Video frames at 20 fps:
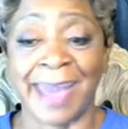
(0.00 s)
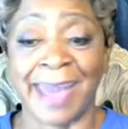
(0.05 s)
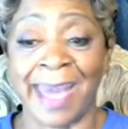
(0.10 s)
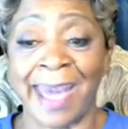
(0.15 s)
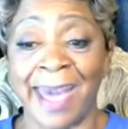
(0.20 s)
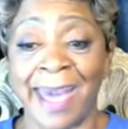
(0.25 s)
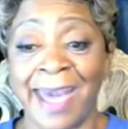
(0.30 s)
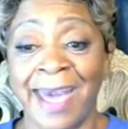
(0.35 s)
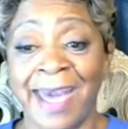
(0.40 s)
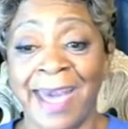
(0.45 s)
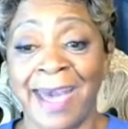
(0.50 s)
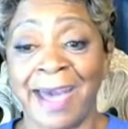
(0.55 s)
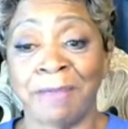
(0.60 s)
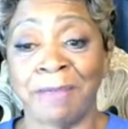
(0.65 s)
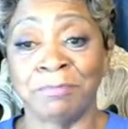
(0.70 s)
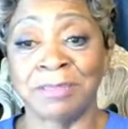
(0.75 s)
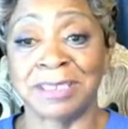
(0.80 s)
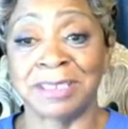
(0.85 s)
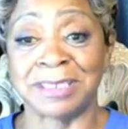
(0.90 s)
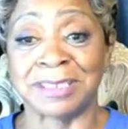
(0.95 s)

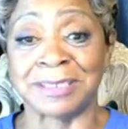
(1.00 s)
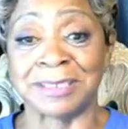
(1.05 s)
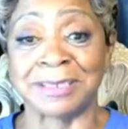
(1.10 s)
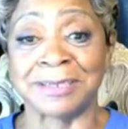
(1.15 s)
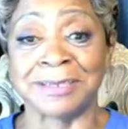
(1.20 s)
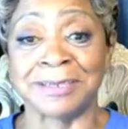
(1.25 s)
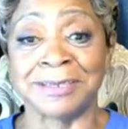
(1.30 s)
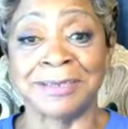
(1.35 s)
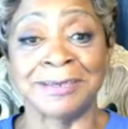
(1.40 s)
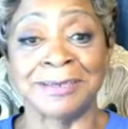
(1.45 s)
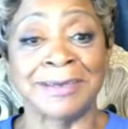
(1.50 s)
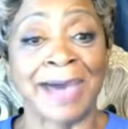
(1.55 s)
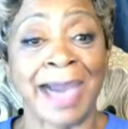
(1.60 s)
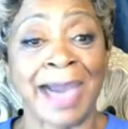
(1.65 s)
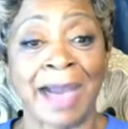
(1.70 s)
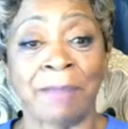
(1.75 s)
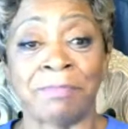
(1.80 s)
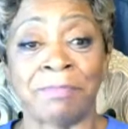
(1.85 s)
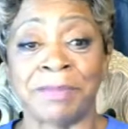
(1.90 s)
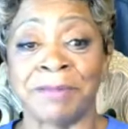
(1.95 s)
Yeah, I'm
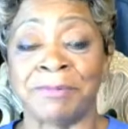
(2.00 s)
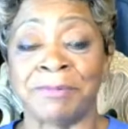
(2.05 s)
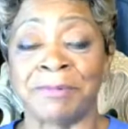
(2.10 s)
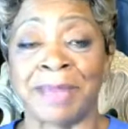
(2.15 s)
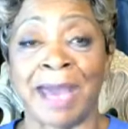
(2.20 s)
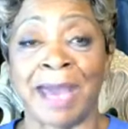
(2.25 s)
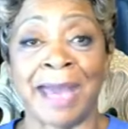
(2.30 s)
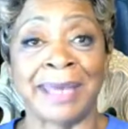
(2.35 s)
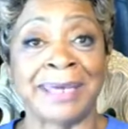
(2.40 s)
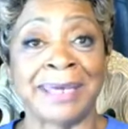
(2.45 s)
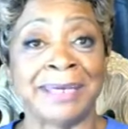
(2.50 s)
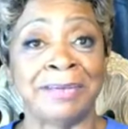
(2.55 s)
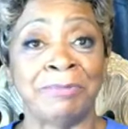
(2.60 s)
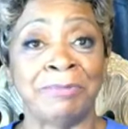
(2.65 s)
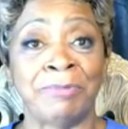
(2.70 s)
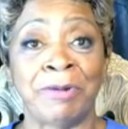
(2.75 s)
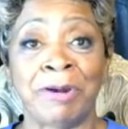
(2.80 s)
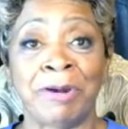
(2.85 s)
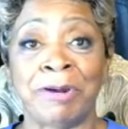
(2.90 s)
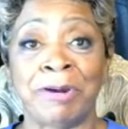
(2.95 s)
still happy when I
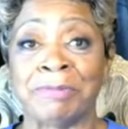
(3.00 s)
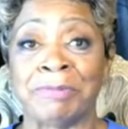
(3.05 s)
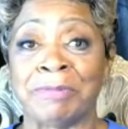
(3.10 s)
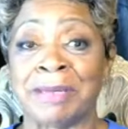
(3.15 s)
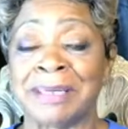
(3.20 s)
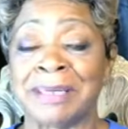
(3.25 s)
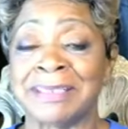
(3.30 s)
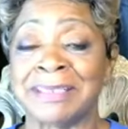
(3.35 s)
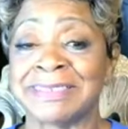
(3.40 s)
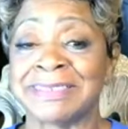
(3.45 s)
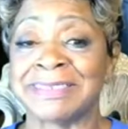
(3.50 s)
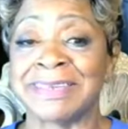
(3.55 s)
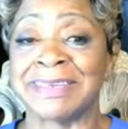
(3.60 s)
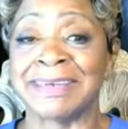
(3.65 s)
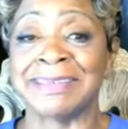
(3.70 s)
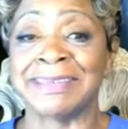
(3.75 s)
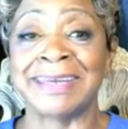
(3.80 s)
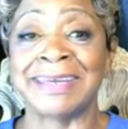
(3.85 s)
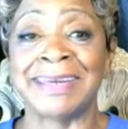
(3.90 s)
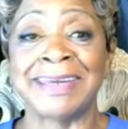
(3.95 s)
hear the word. When it's
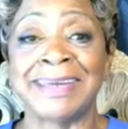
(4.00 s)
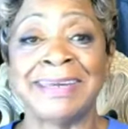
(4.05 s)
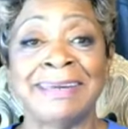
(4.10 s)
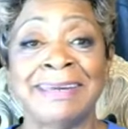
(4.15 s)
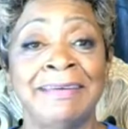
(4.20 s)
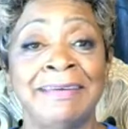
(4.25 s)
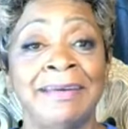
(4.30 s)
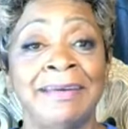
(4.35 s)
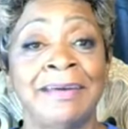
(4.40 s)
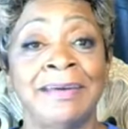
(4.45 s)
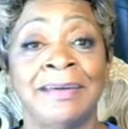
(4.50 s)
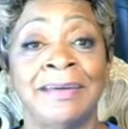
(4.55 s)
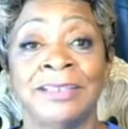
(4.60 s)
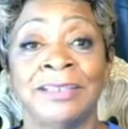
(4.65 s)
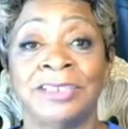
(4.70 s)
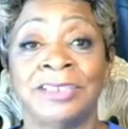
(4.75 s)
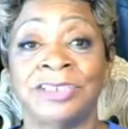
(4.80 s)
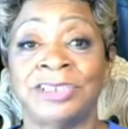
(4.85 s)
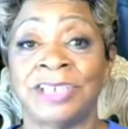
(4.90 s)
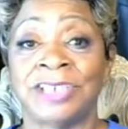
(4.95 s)
Sunday,
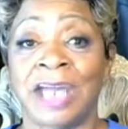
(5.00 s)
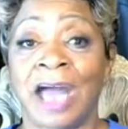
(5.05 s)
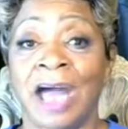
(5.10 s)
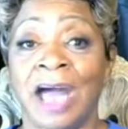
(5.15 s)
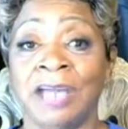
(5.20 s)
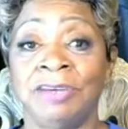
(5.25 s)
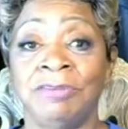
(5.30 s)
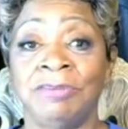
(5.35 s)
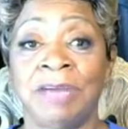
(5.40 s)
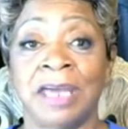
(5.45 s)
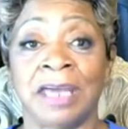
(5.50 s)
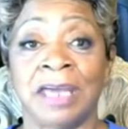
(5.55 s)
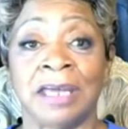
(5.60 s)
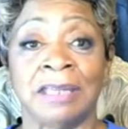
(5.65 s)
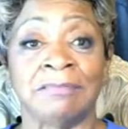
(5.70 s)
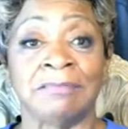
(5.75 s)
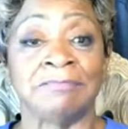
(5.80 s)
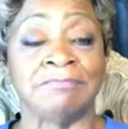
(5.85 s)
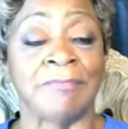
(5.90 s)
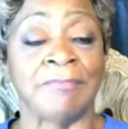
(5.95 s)
child, you
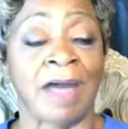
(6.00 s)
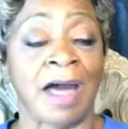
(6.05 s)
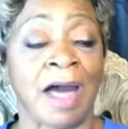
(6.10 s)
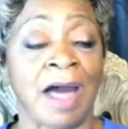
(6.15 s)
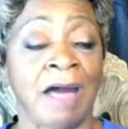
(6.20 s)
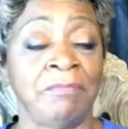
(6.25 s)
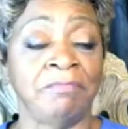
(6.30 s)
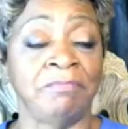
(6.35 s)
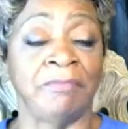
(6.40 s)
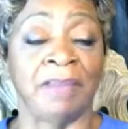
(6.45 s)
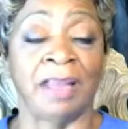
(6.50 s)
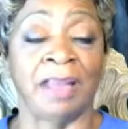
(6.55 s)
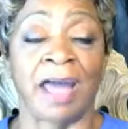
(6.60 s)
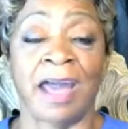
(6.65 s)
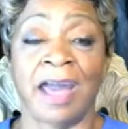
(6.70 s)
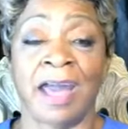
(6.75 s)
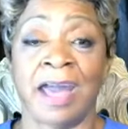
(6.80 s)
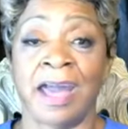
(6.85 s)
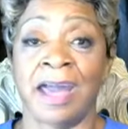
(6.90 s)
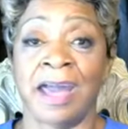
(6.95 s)
can't. I'm
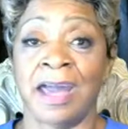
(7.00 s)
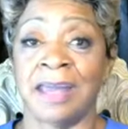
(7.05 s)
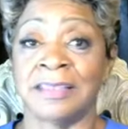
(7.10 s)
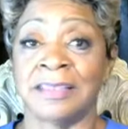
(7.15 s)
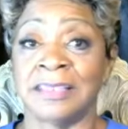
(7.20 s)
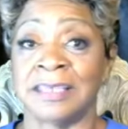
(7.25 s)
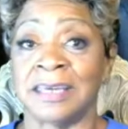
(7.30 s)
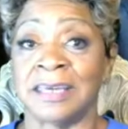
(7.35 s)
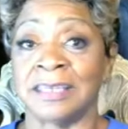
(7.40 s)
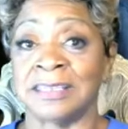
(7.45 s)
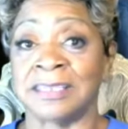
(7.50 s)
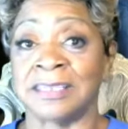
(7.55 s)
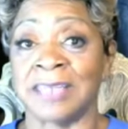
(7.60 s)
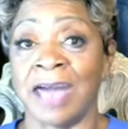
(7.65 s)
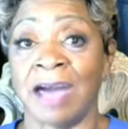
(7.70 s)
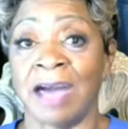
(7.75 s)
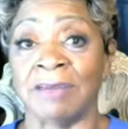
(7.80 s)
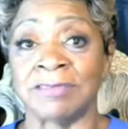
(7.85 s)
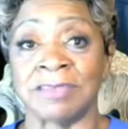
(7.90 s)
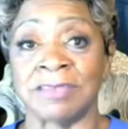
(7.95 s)
glad to get
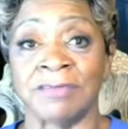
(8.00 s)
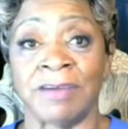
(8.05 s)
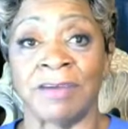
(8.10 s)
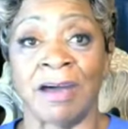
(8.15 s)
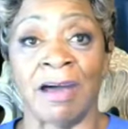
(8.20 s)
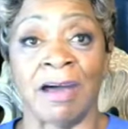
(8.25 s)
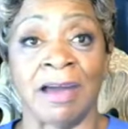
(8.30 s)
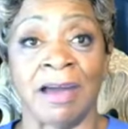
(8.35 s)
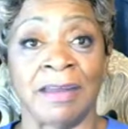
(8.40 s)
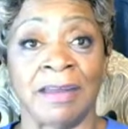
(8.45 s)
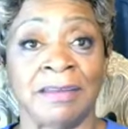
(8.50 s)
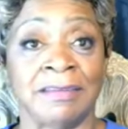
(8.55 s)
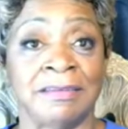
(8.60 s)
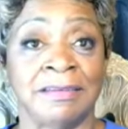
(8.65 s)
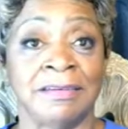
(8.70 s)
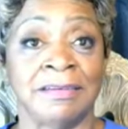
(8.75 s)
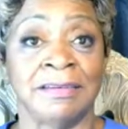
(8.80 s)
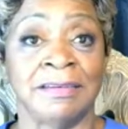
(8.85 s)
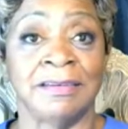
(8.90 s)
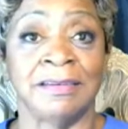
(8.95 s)
to the house of God
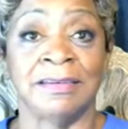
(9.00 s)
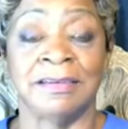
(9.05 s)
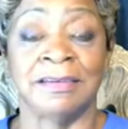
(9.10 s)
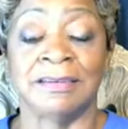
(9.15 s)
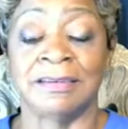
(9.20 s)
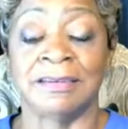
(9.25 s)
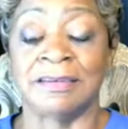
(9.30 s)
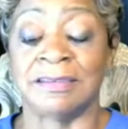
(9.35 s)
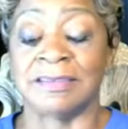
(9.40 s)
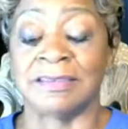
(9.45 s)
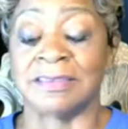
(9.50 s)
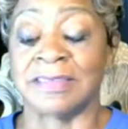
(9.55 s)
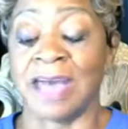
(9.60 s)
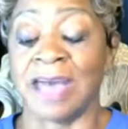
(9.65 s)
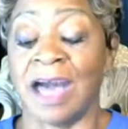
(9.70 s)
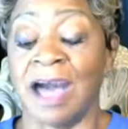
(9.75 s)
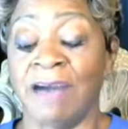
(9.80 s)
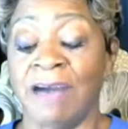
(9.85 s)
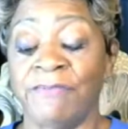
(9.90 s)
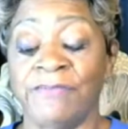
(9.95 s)

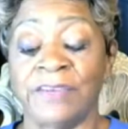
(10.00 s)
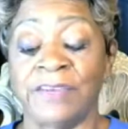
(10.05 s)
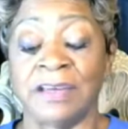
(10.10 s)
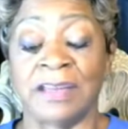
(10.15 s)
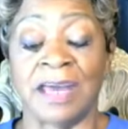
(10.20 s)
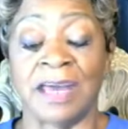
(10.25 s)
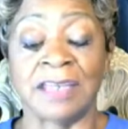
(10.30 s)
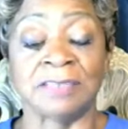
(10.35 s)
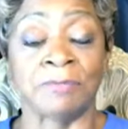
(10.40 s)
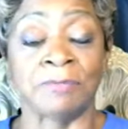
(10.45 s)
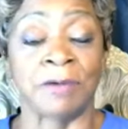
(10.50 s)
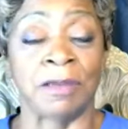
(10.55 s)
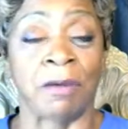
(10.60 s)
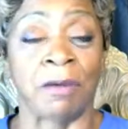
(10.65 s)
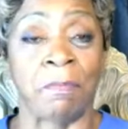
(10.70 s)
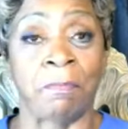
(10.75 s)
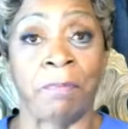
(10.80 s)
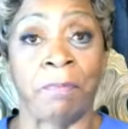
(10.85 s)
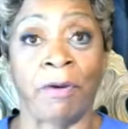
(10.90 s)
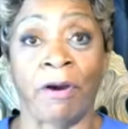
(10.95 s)
because I feel that's
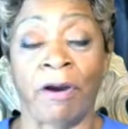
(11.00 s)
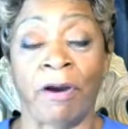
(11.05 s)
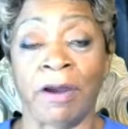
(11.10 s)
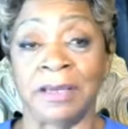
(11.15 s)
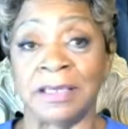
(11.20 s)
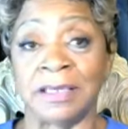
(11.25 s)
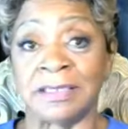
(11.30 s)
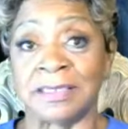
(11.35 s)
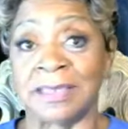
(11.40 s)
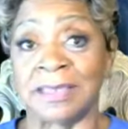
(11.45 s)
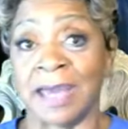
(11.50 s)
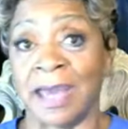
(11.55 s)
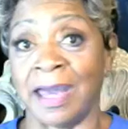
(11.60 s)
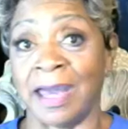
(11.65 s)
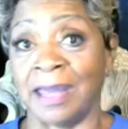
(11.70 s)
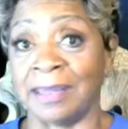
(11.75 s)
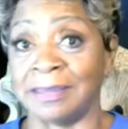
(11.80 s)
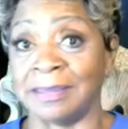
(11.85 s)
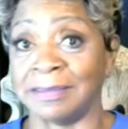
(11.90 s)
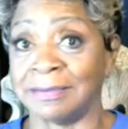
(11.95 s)
where the party's
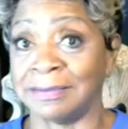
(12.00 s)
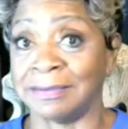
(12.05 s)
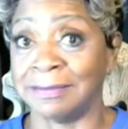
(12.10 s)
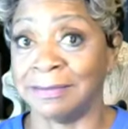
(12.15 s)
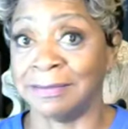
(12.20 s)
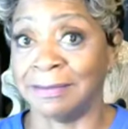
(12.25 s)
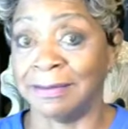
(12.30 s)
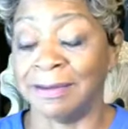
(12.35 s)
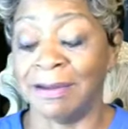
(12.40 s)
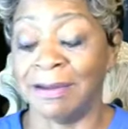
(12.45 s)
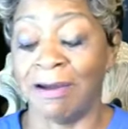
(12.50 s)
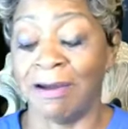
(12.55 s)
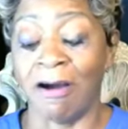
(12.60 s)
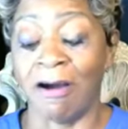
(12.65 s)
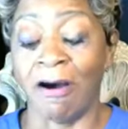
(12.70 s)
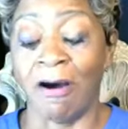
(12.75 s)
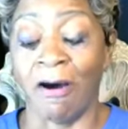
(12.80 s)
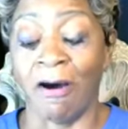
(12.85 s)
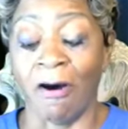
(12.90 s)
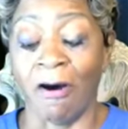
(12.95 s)
at.
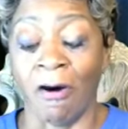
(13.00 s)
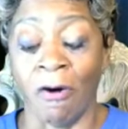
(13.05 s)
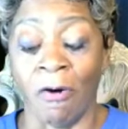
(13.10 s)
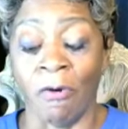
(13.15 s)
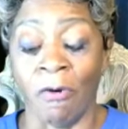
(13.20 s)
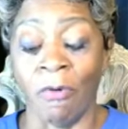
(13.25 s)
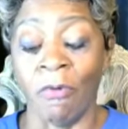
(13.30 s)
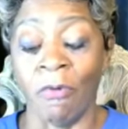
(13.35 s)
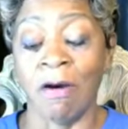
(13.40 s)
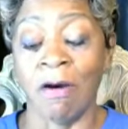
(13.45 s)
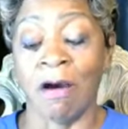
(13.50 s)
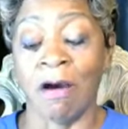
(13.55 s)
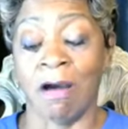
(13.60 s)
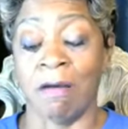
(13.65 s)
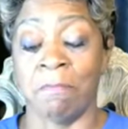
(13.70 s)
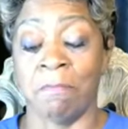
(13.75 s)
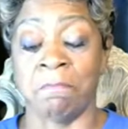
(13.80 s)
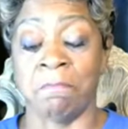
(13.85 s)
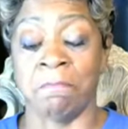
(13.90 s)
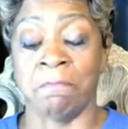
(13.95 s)
Oh
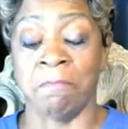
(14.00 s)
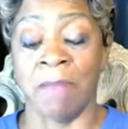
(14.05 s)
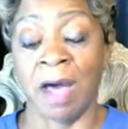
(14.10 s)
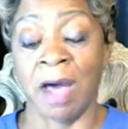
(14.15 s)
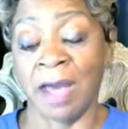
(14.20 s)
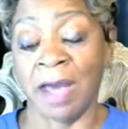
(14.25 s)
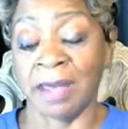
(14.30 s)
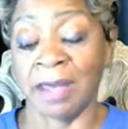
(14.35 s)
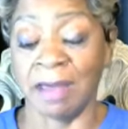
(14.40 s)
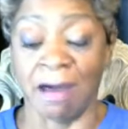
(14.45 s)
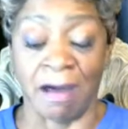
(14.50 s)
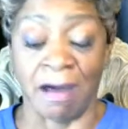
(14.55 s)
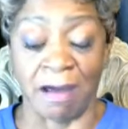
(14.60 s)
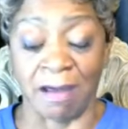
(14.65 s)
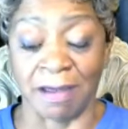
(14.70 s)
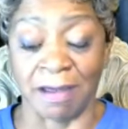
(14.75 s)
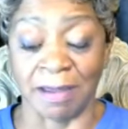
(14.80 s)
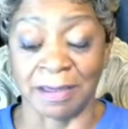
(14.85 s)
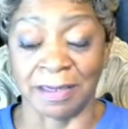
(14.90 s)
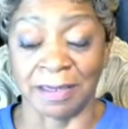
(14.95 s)
my God.
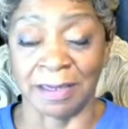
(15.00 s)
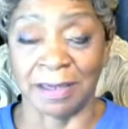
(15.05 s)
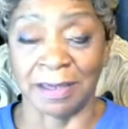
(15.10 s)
